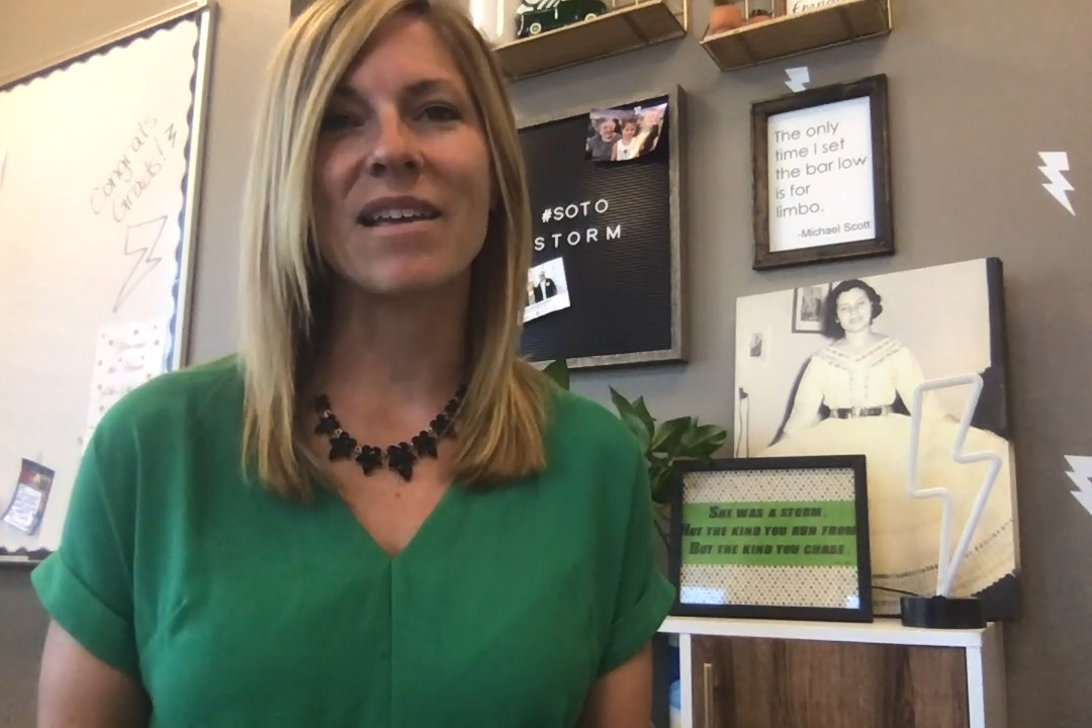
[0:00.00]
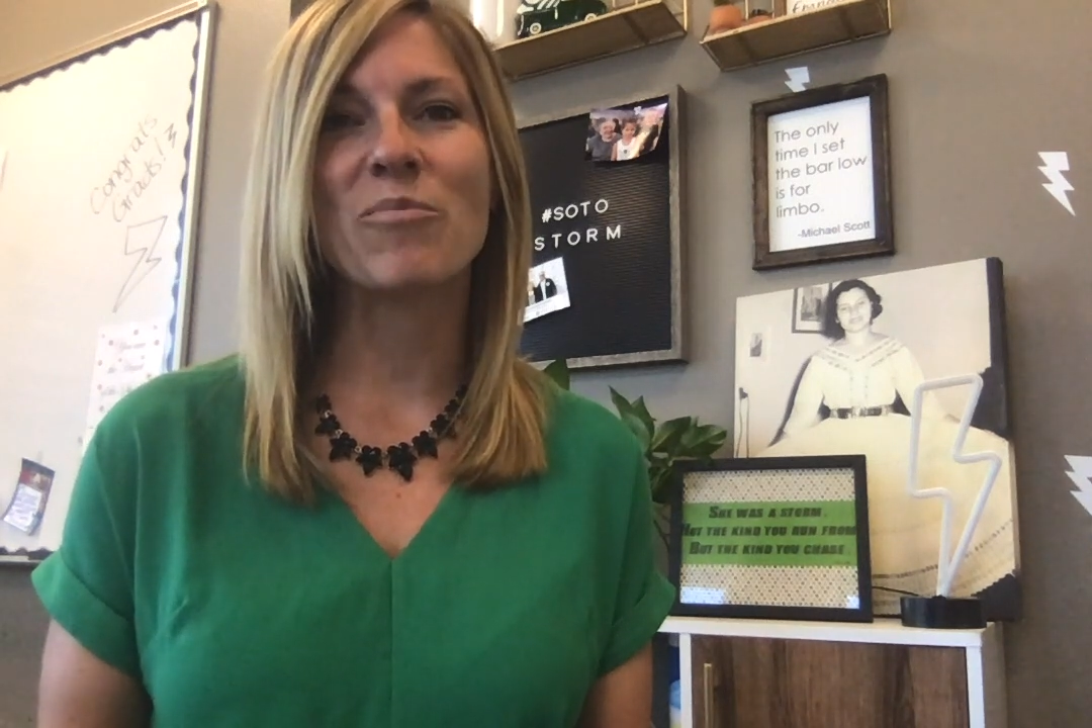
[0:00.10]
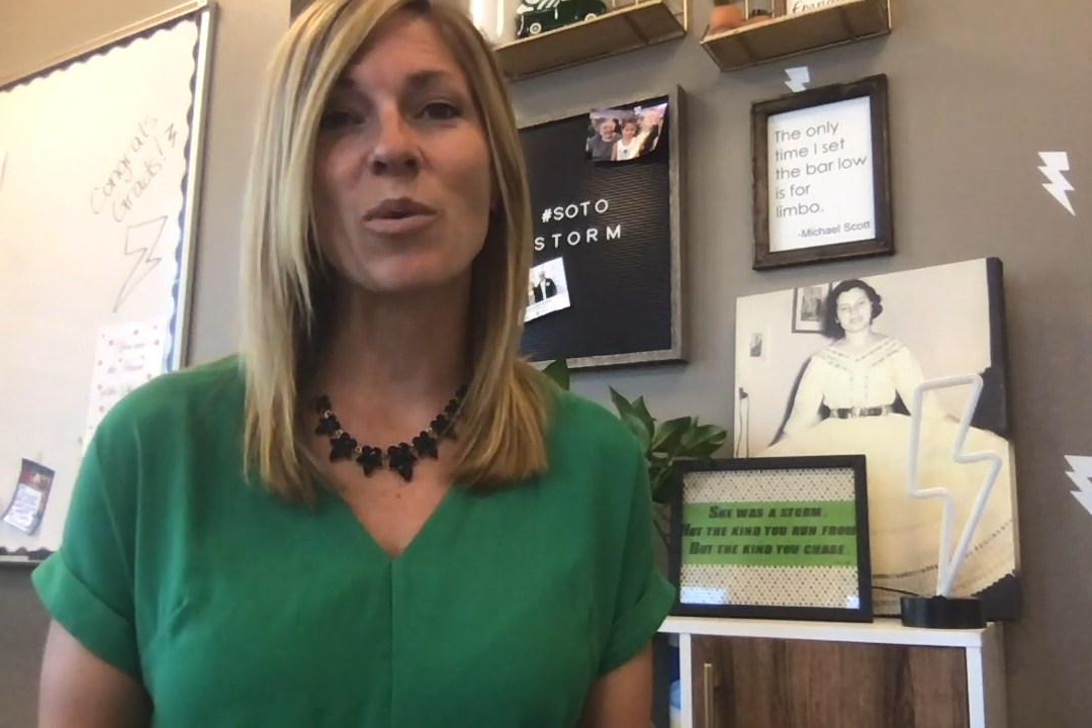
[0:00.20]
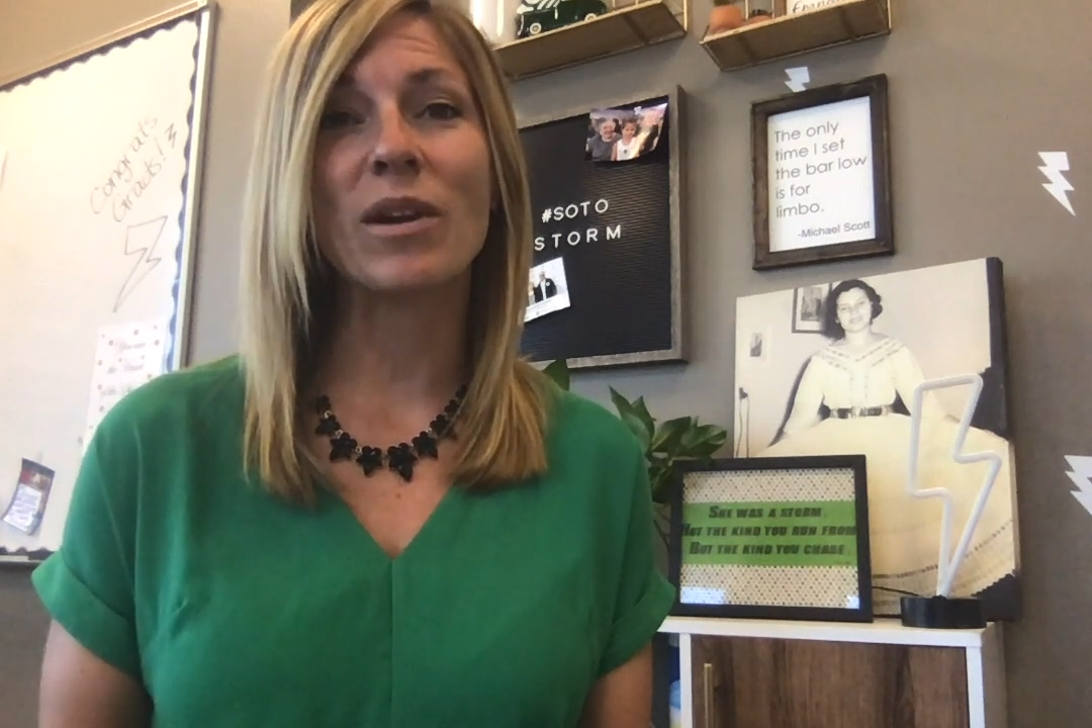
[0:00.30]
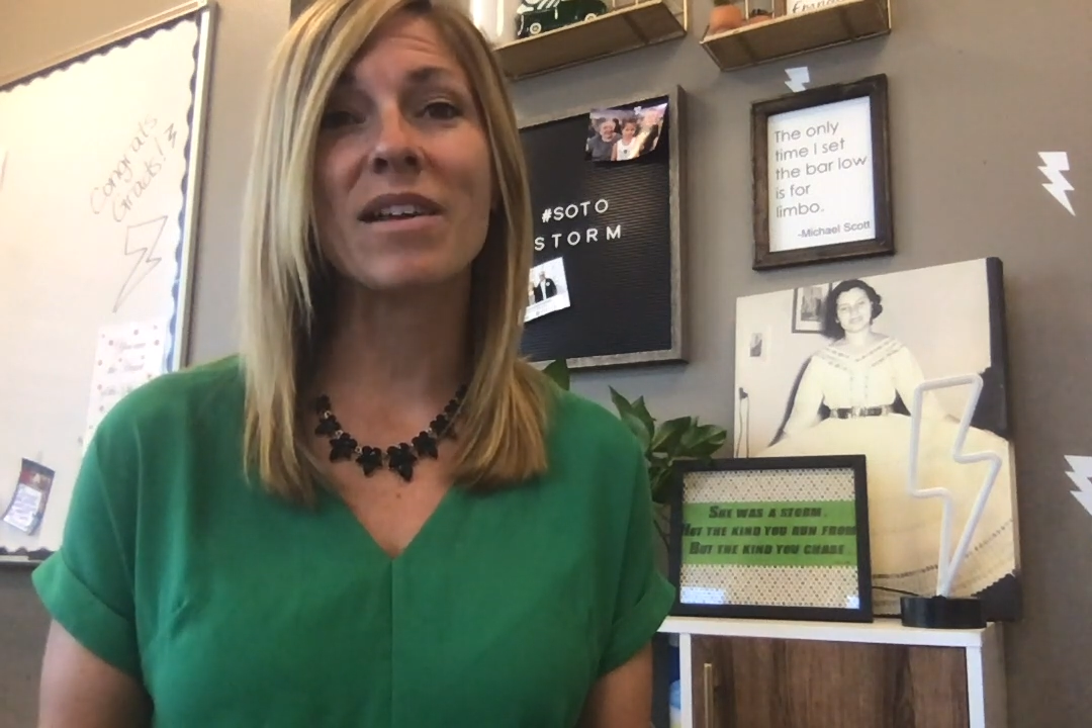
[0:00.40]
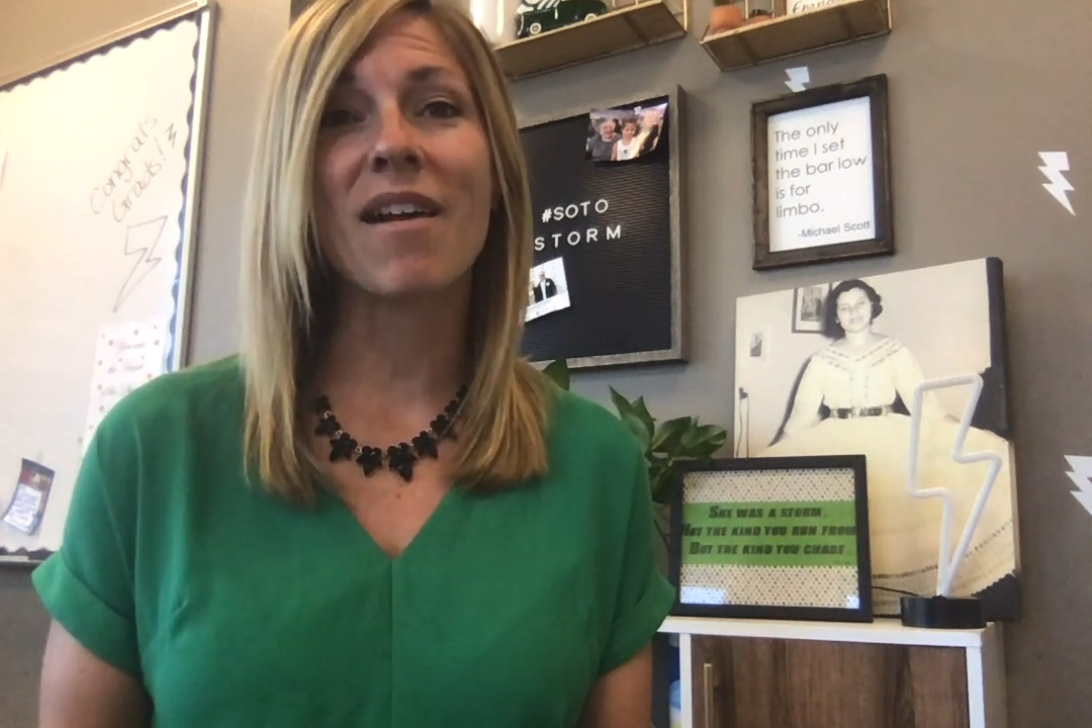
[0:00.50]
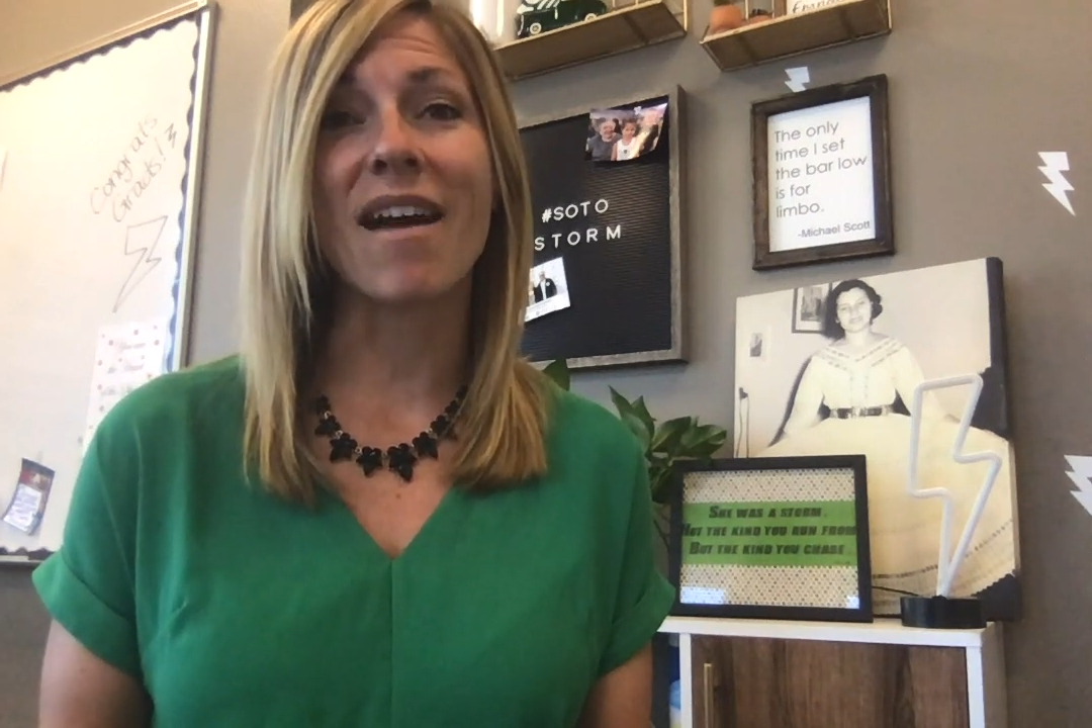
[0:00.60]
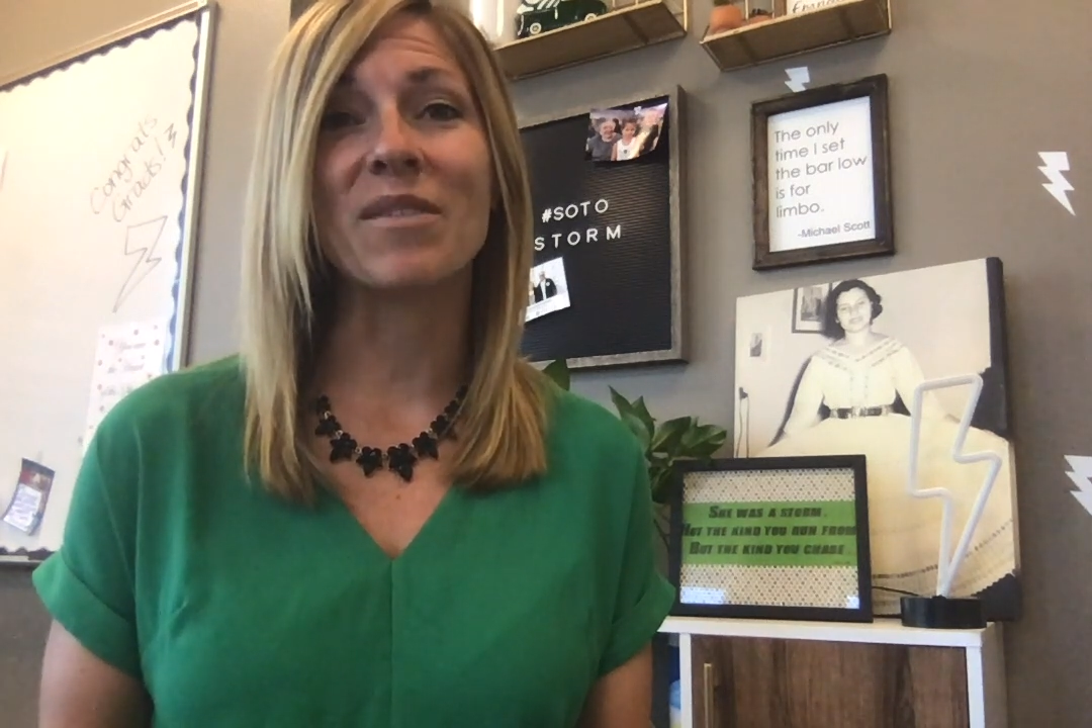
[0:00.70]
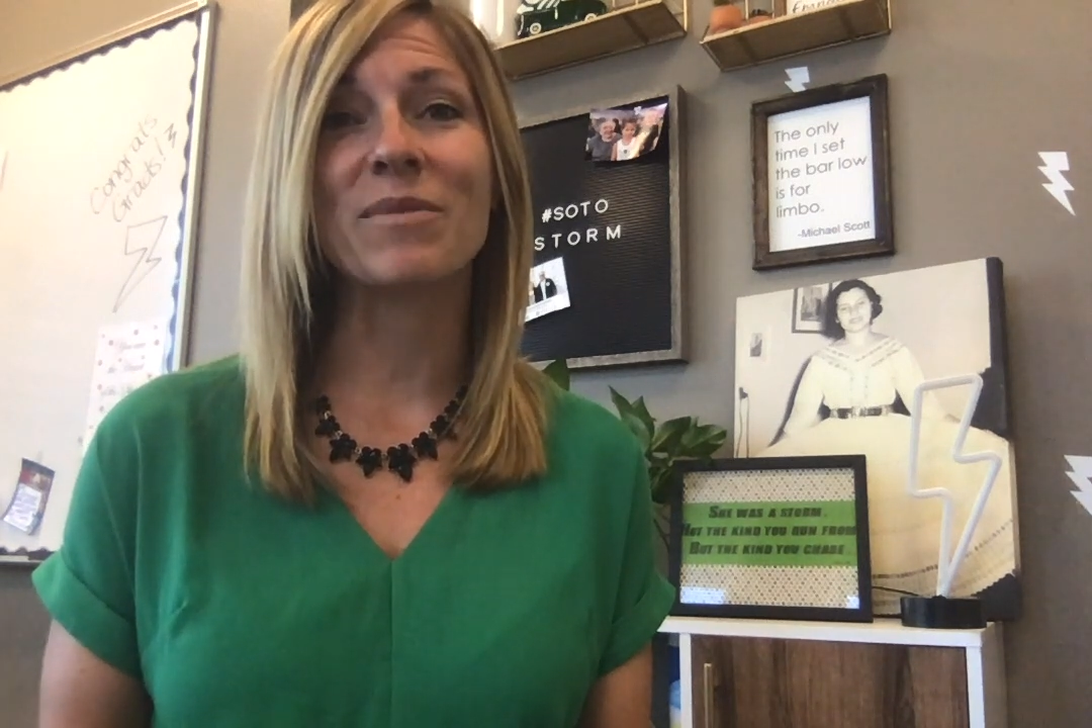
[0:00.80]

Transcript: imported cotton